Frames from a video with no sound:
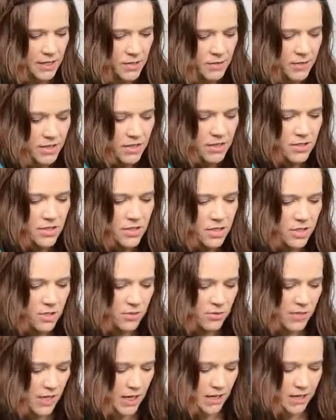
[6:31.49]
So here's the two
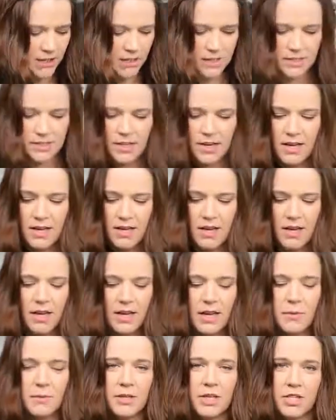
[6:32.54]
dahlias, and
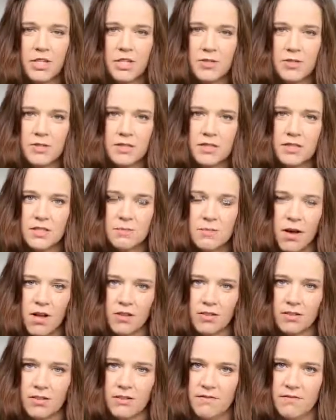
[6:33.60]
I'm going to choose the
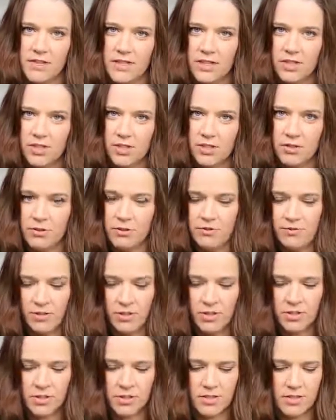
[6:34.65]
smaller of these two
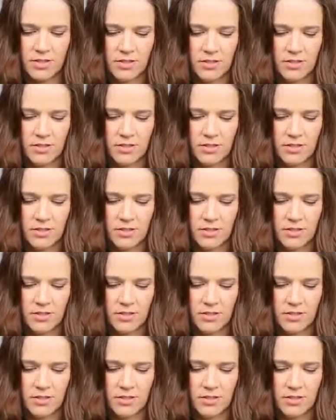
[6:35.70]
first.